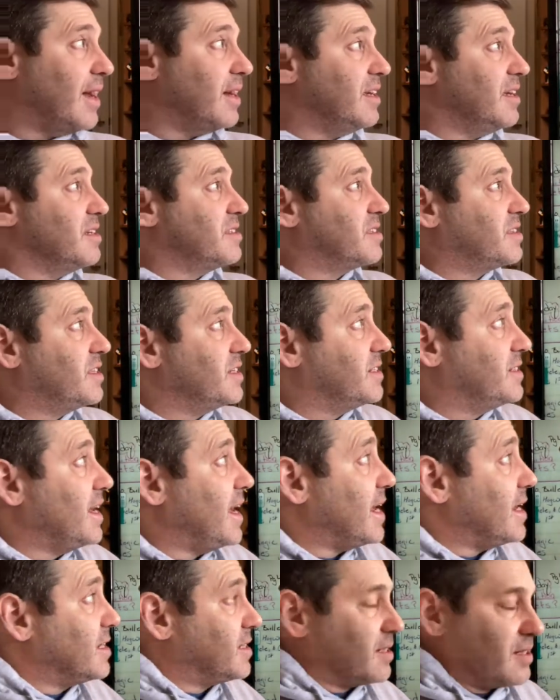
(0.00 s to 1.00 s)
is the
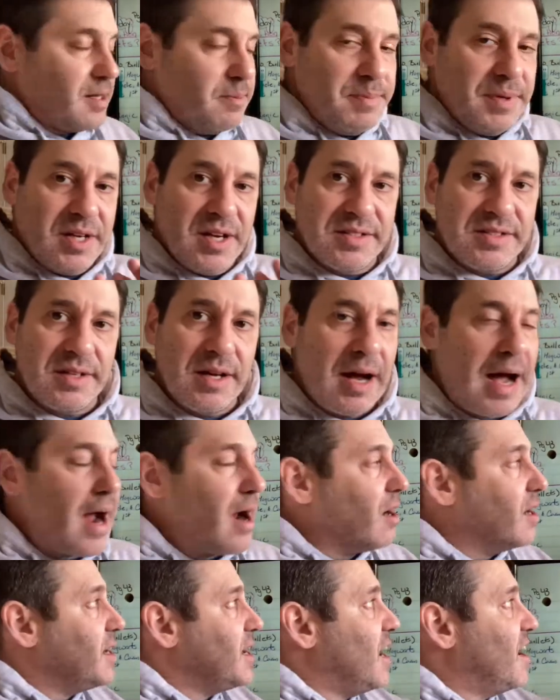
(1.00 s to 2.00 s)
date. Because I
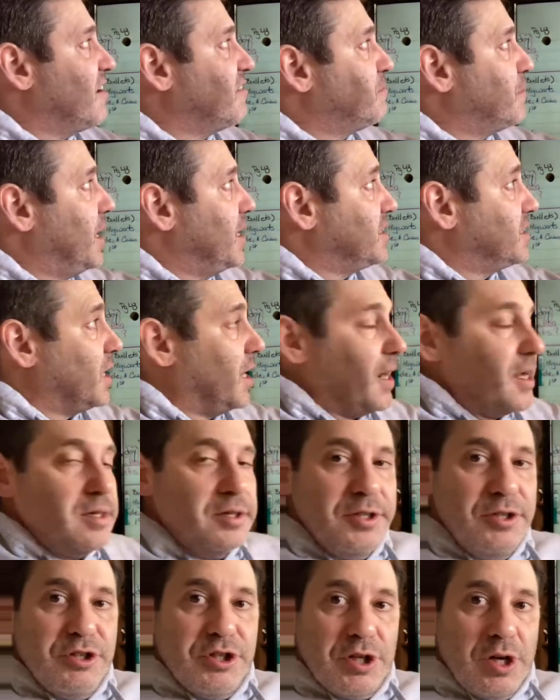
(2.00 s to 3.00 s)
already have my title.
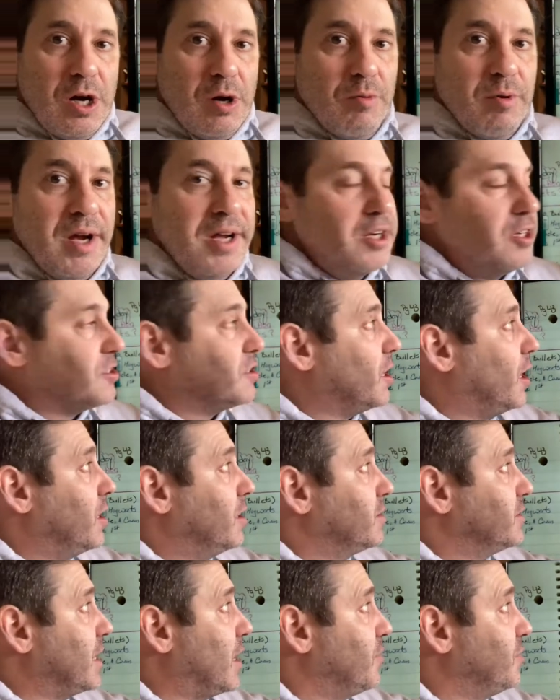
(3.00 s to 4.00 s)
You should write your
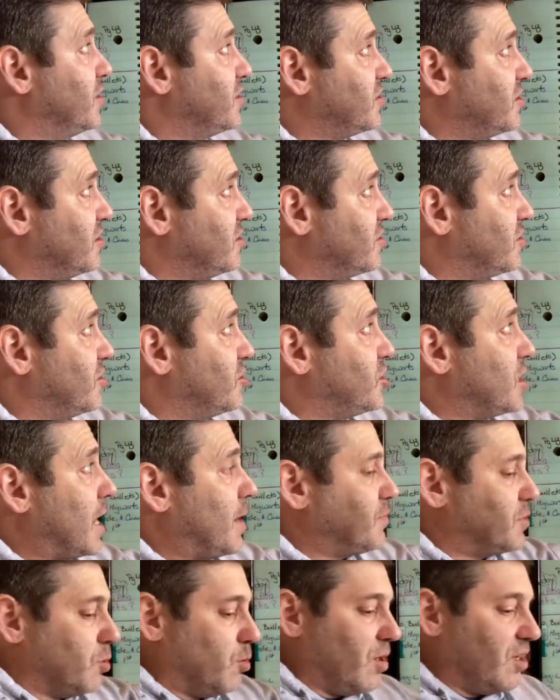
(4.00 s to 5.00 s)
title down. This is the
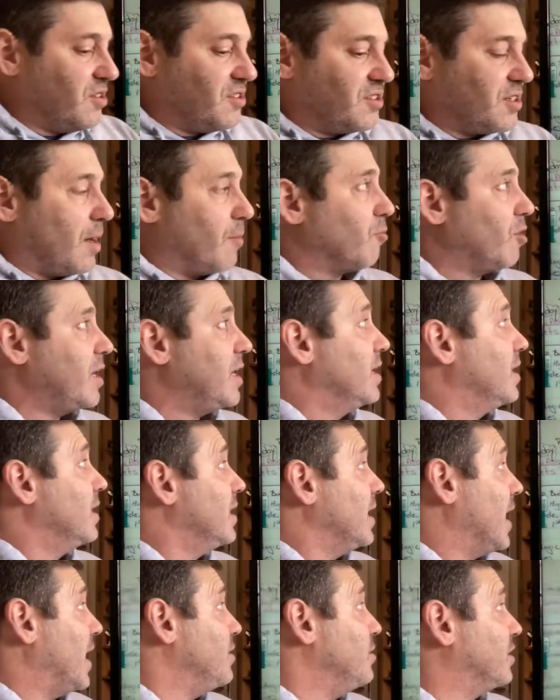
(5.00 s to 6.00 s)
Chapter 1 summary.
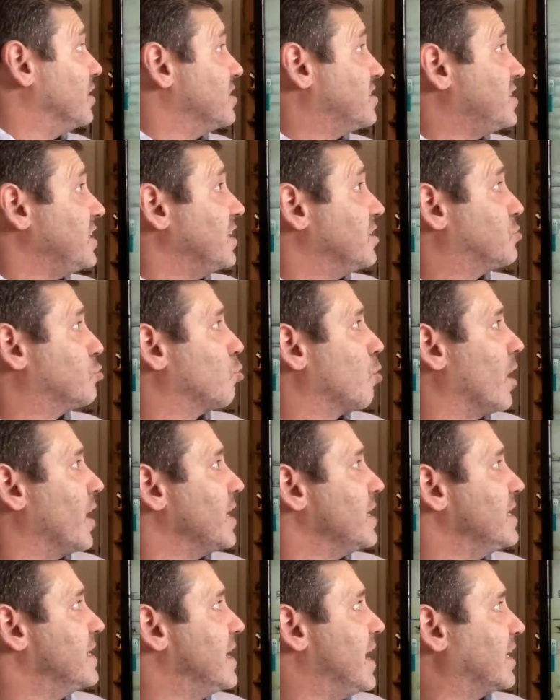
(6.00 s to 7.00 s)
And you can see it's right
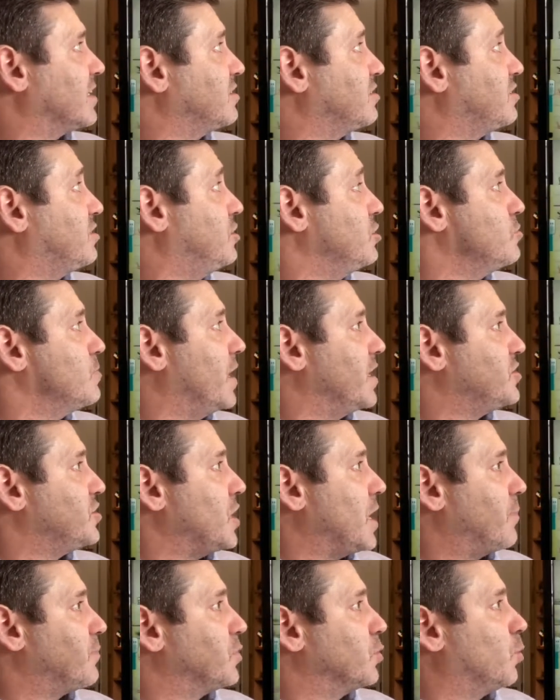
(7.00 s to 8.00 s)
next to my
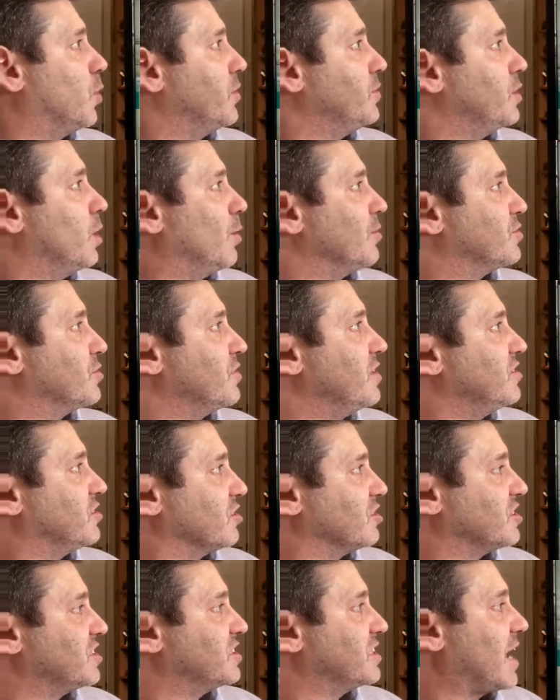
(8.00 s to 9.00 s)
Chapter 1 notes. So these are
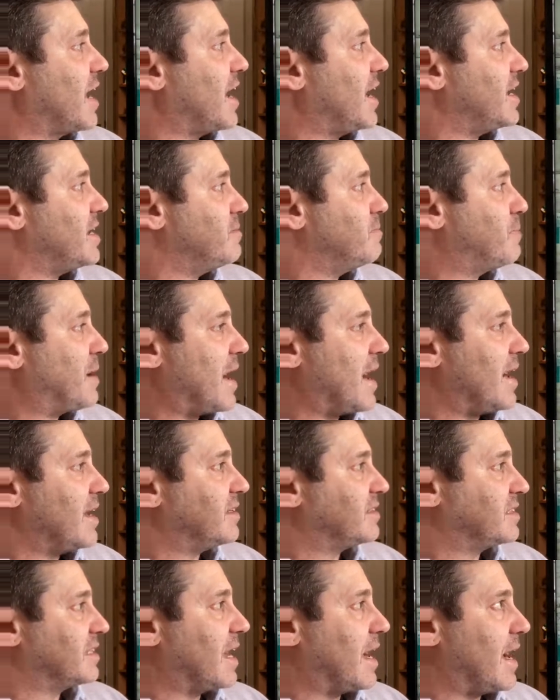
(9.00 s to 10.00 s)
side by
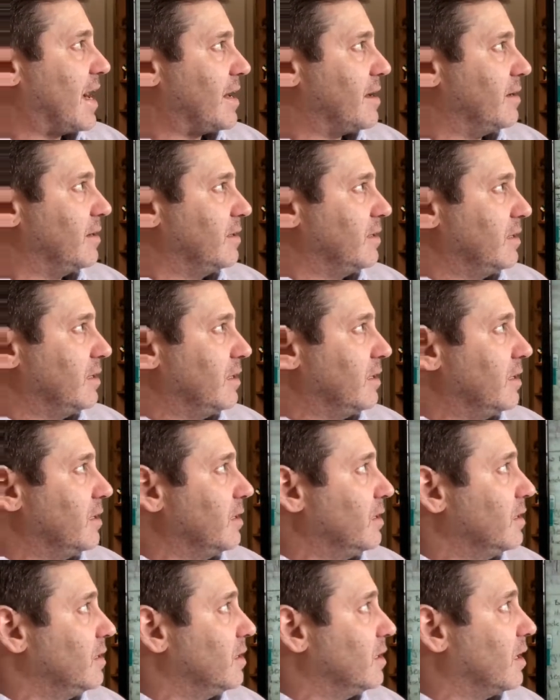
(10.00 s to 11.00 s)
side.
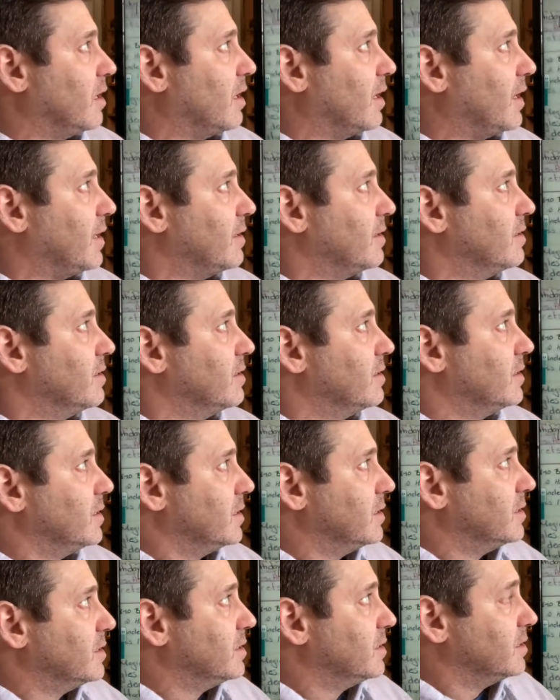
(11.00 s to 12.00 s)
Alright.
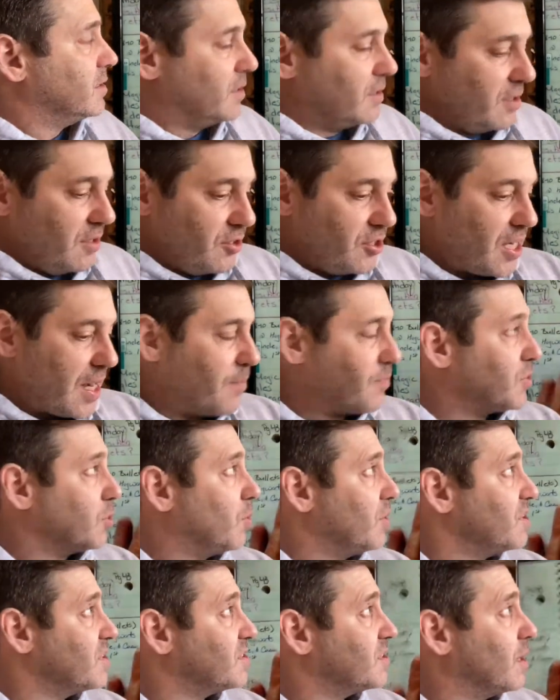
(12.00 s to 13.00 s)
Chapter
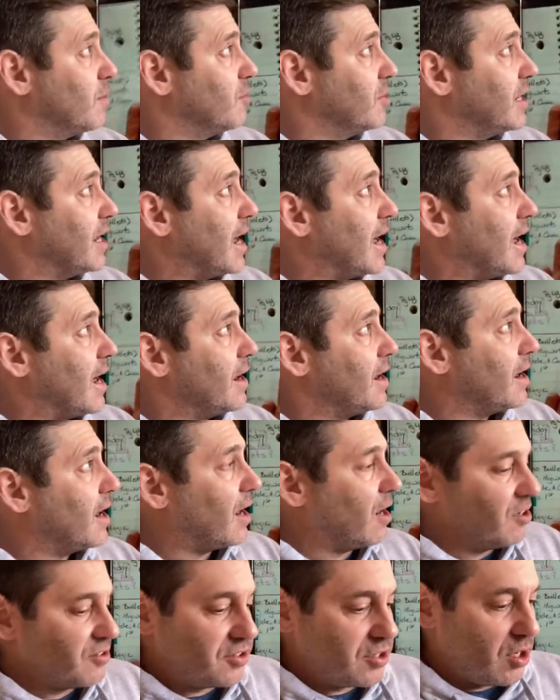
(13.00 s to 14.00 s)
1 summary. And
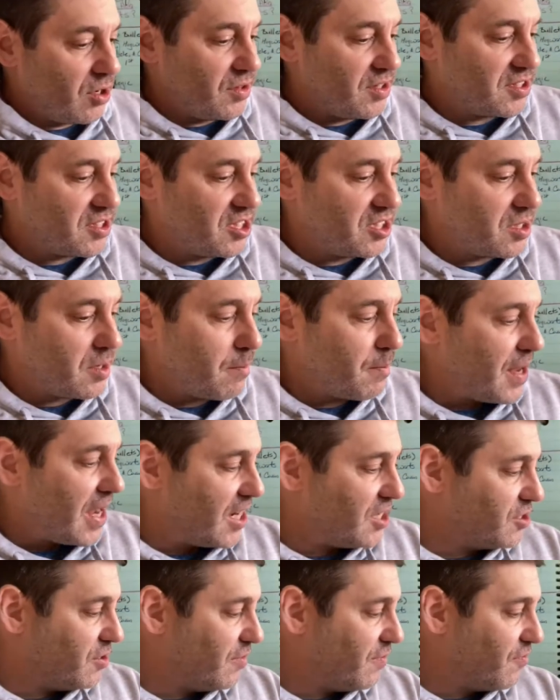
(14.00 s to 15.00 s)
also, this is
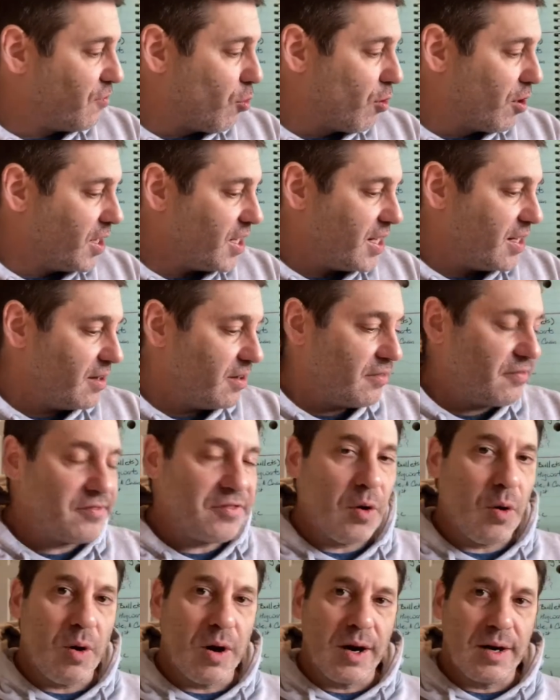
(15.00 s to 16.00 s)
page
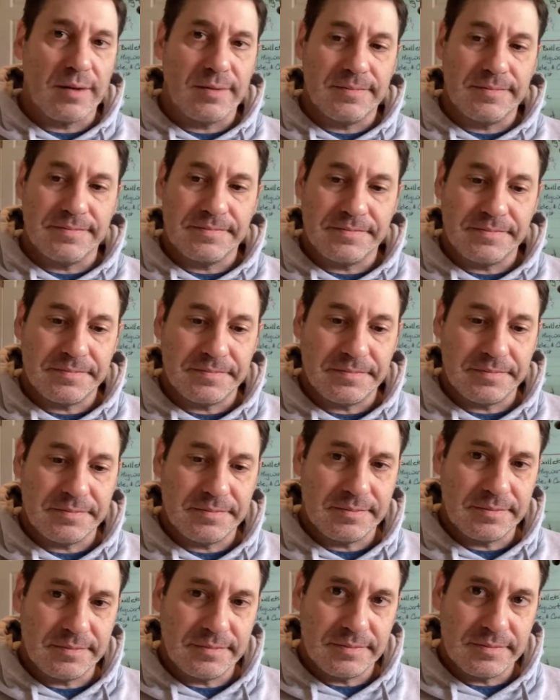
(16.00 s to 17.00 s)
44.
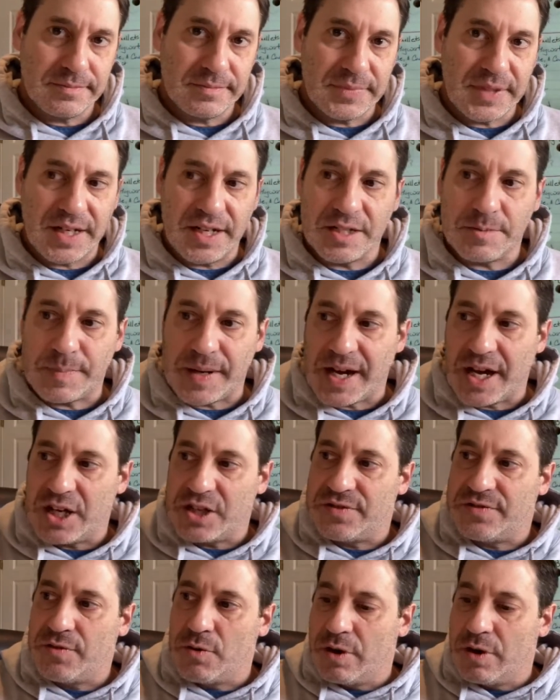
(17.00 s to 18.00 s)
It is page
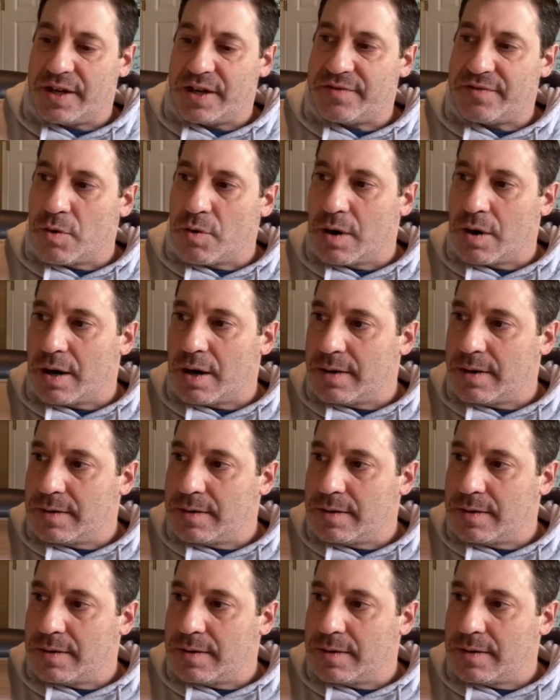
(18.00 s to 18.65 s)
44.